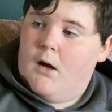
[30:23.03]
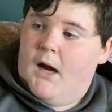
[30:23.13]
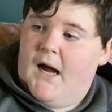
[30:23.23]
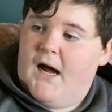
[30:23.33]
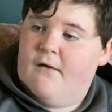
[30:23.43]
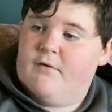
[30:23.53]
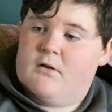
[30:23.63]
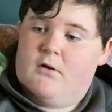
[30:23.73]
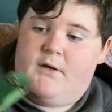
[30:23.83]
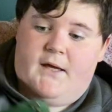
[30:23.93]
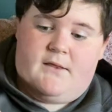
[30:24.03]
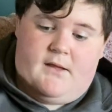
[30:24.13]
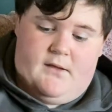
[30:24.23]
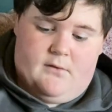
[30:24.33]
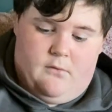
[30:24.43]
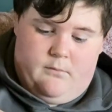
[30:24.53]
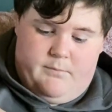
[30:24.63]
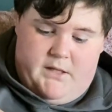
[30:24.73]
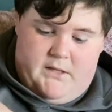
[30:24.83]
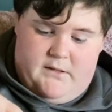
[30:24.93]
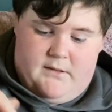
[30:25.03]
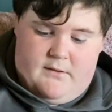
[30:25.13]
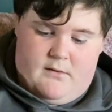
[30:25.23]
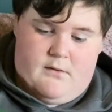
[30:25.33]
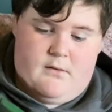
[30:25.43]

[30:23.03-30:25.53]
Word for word: Have a look at this old beast.